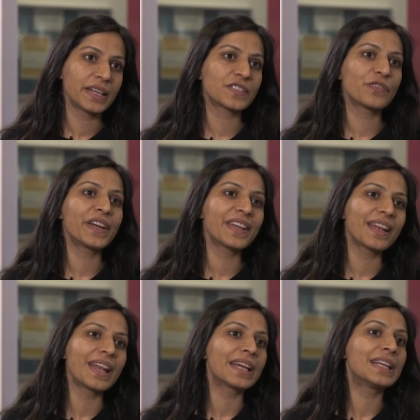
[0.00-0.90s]
It's very
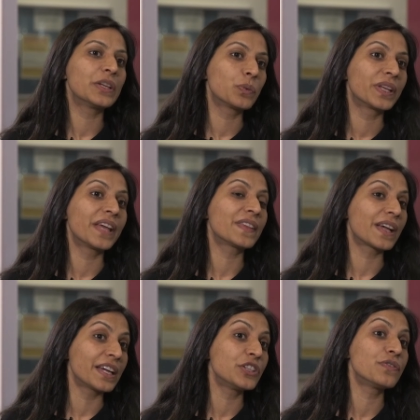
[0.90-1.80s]
unlikely it would get the
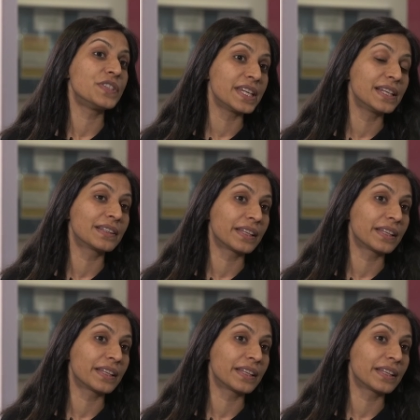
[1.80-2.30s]
kind of deal